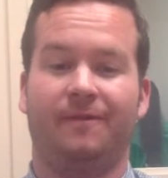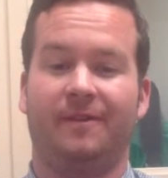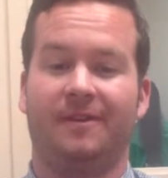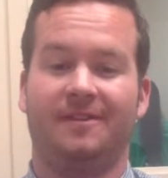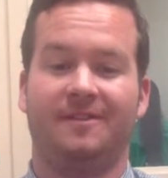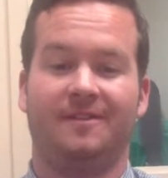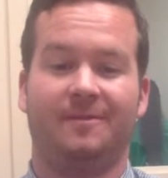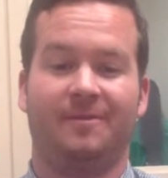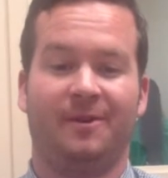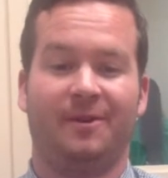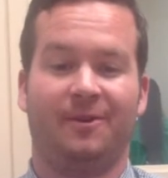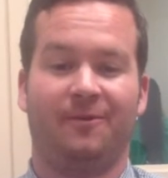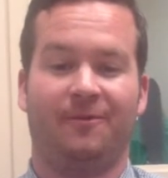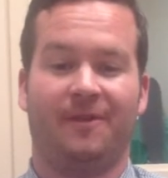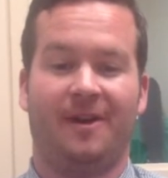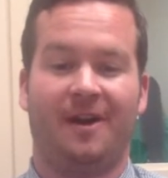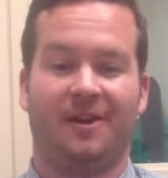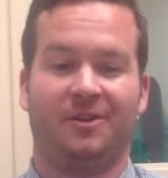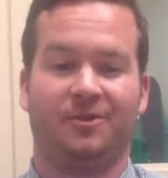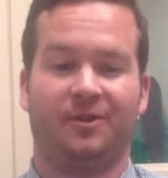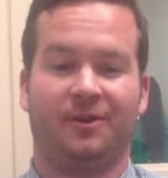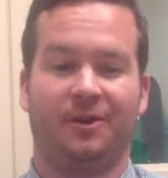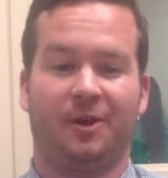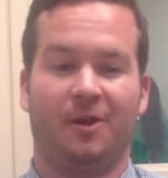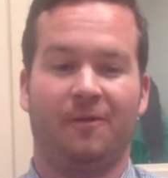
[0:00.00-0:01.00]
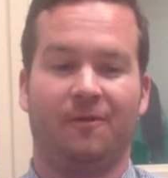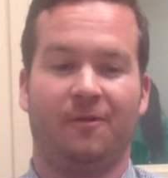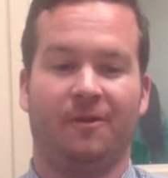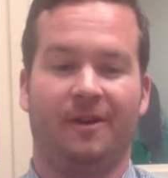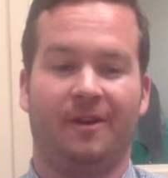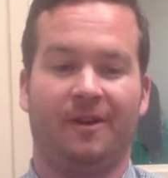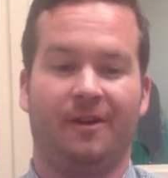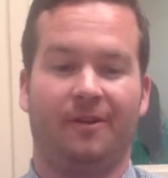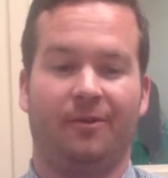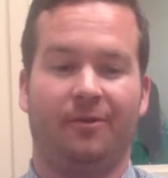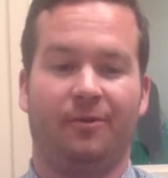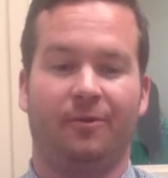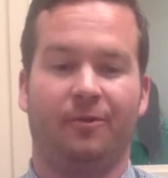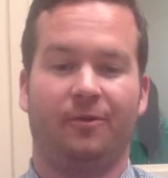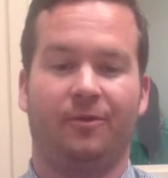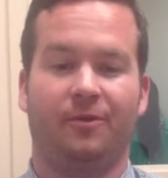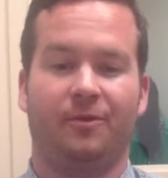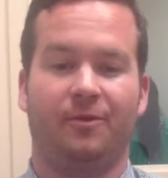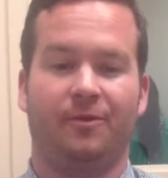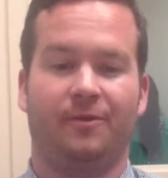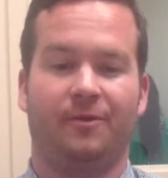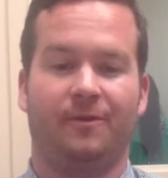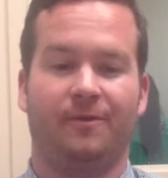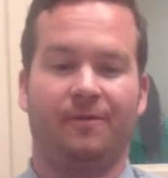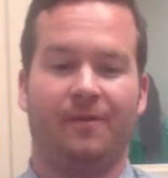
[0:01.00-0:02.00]
fixed manufacturing overhead through the
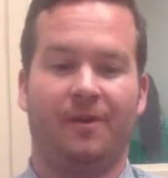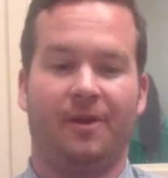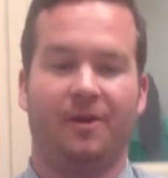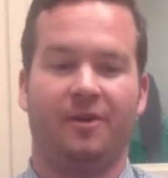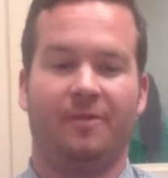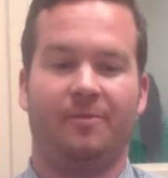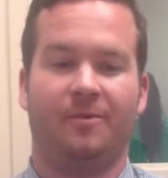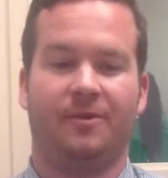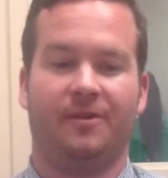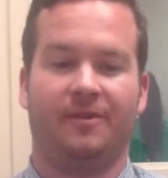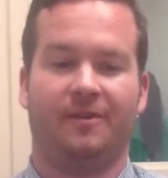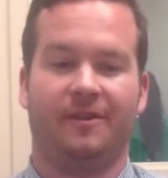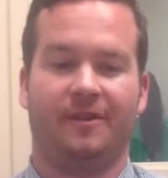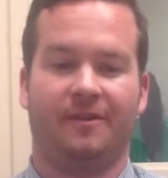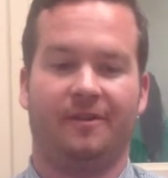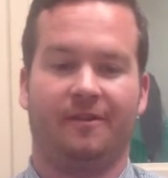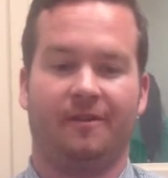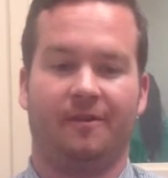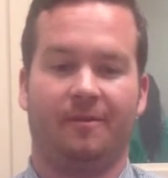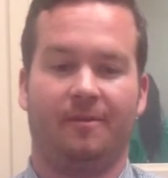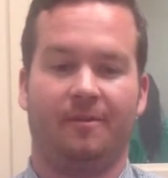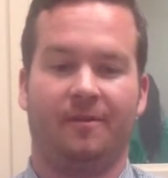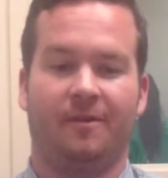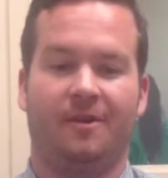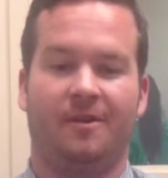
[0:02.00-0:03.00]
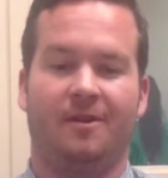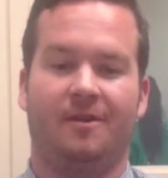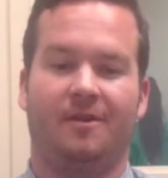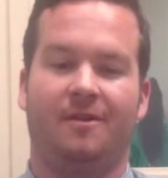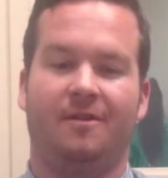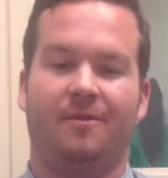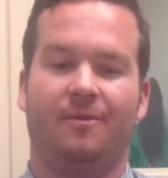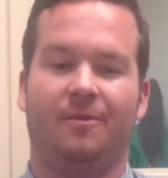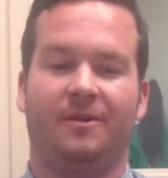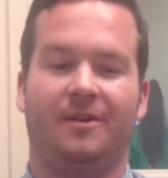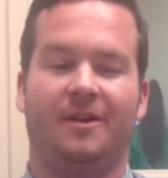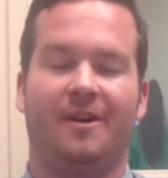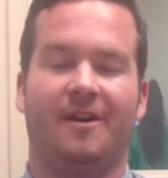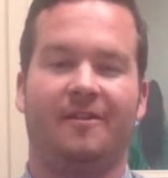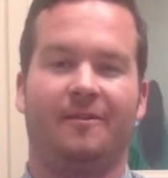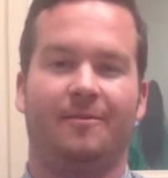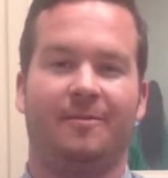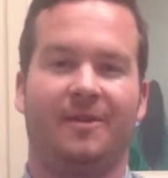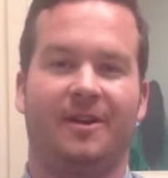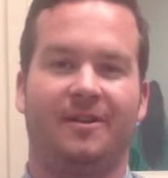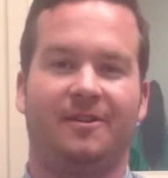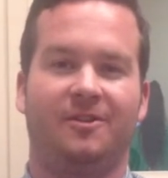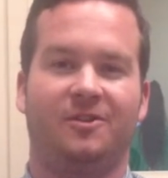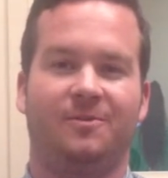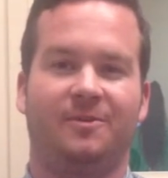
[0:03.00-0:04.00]
use of variable systems would cause
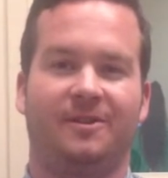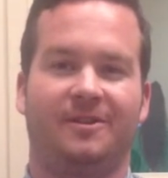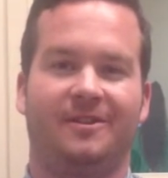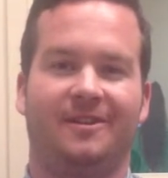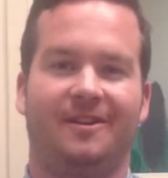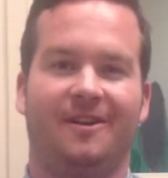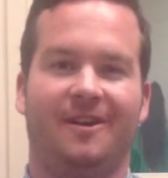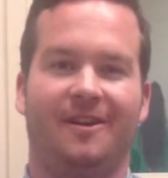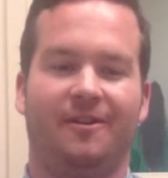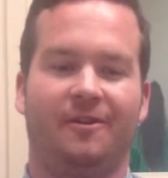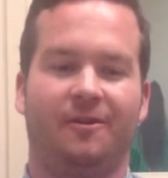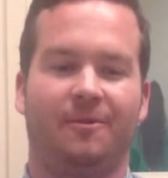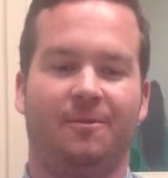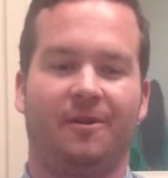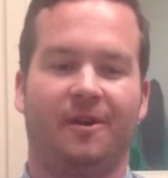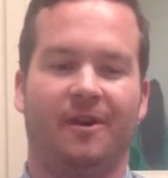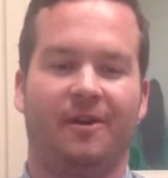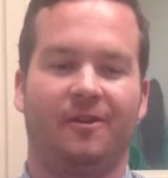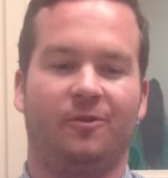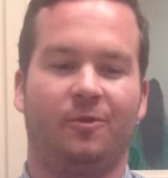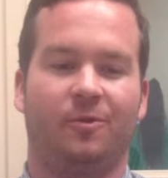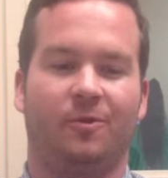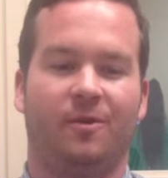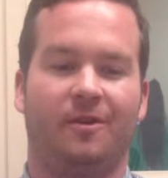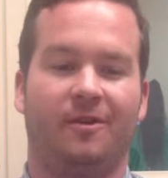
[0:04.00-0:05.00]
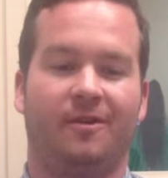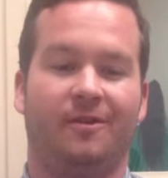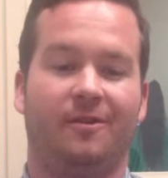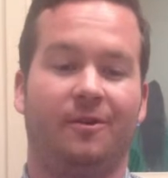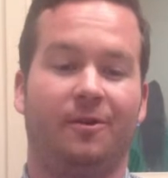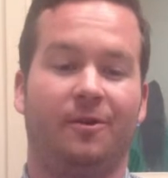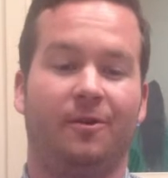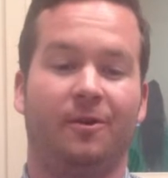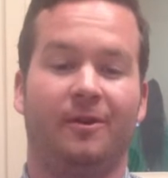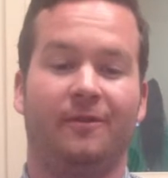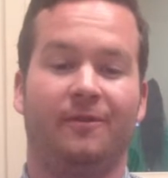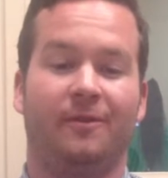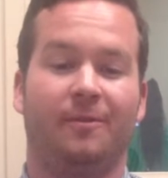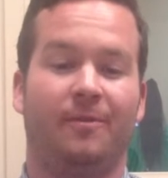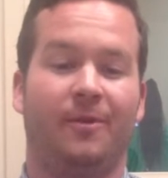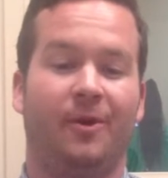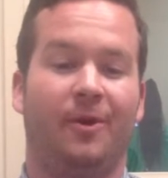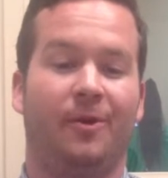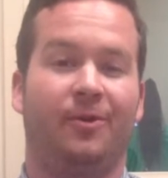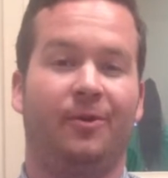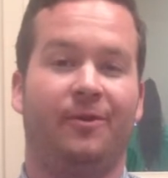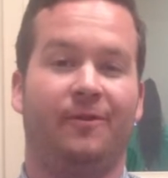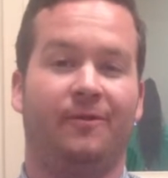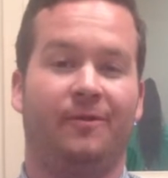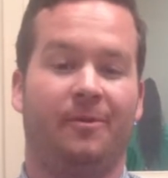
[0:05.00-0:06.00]
management to underprice one or even
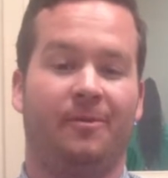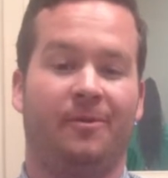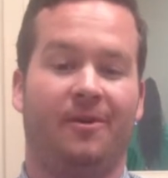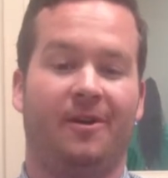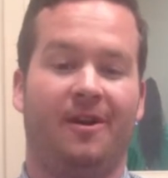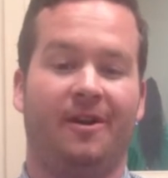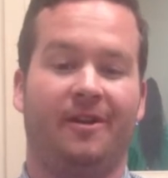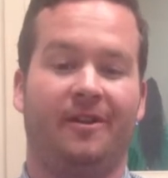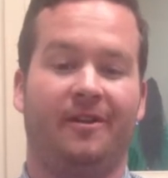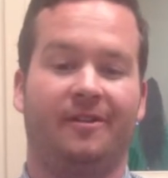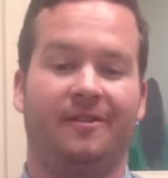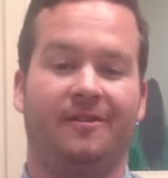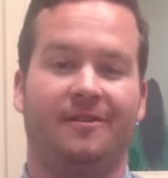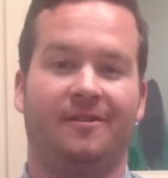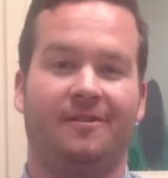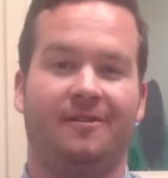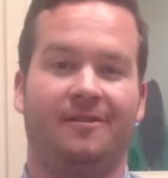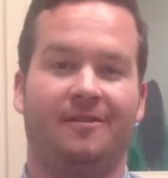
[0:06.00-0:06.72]
both of the products.